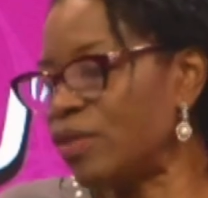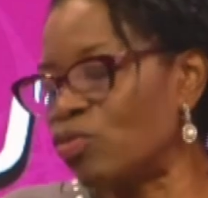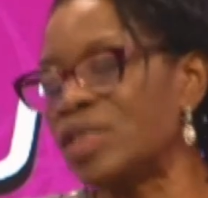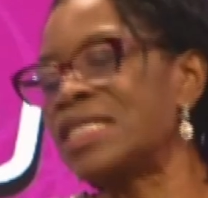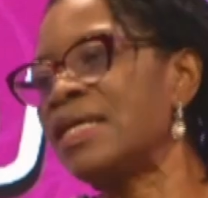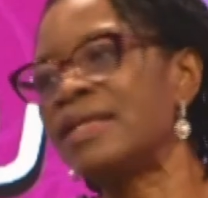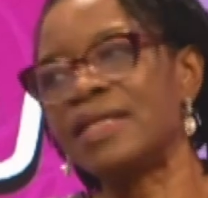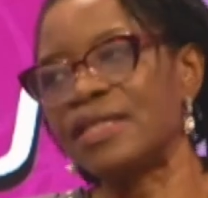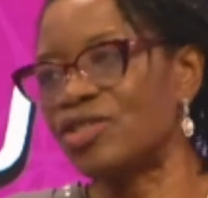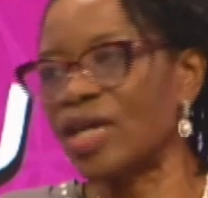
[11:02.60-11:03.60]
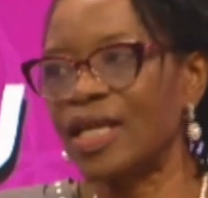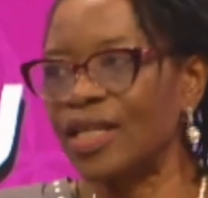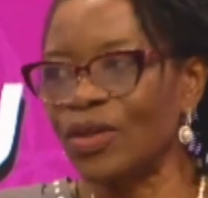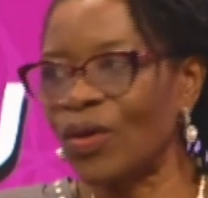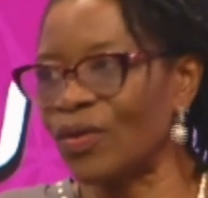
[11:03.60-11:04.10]
routinely checking
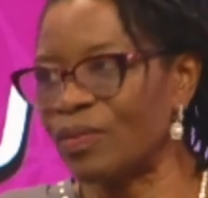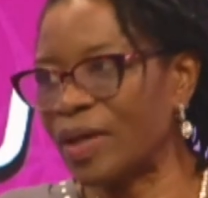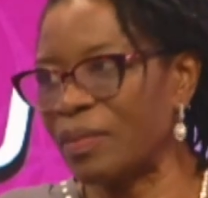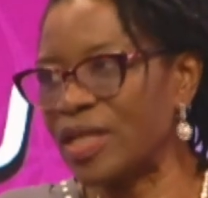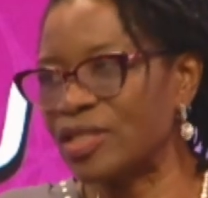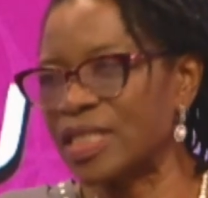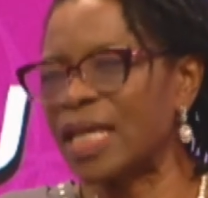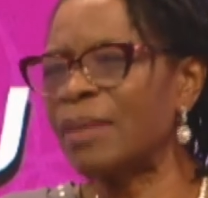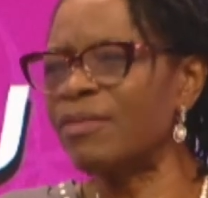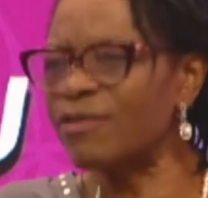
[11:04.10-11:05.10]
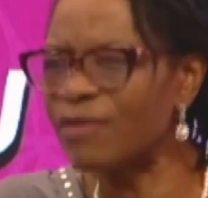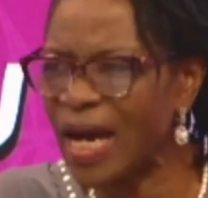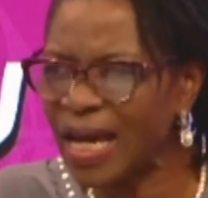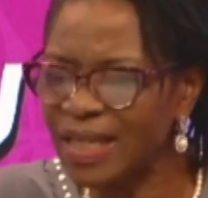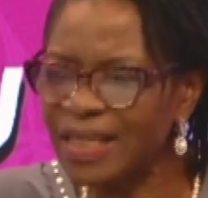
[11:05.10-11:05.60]
in all of my patients. And I'm
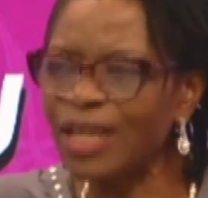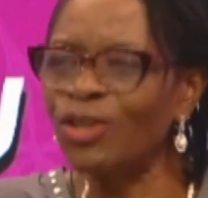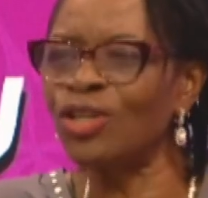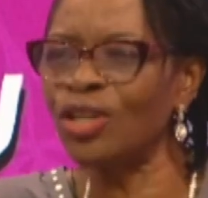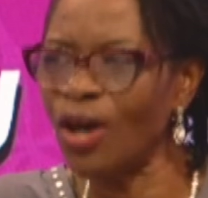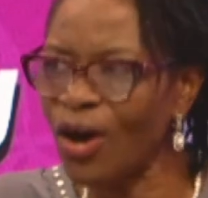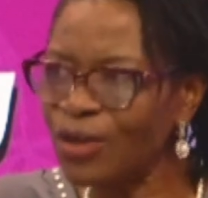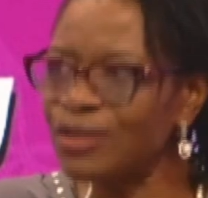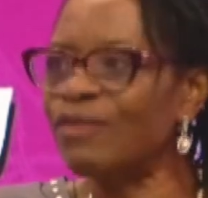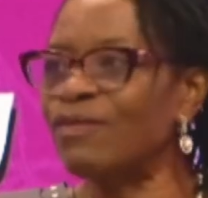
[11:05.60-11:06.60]
finding a lot of...